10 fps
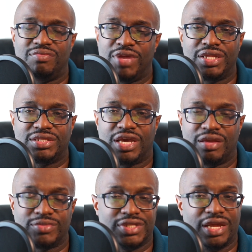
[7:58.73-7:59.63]
many
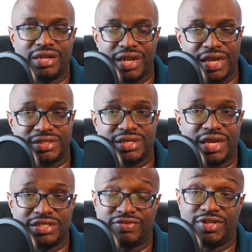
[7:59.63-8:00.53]
times that nice
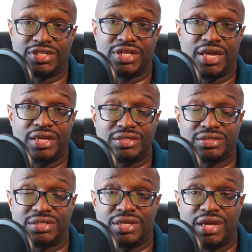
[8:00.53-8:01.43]
guys finish last.
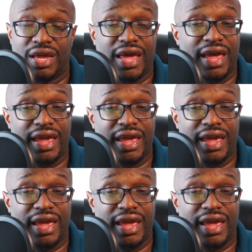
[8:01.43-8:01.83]
I